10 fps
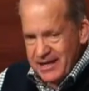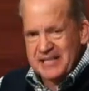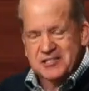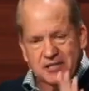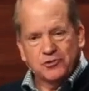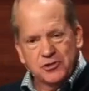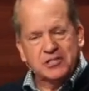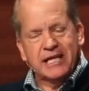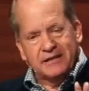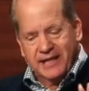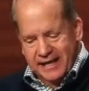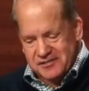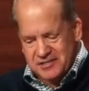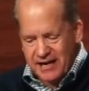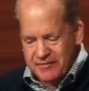It's interesting that
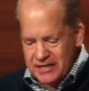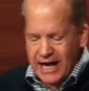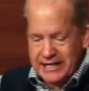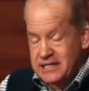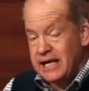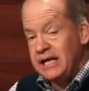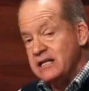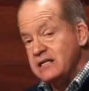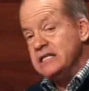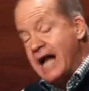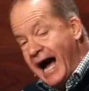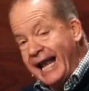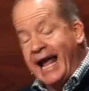in 7:19, not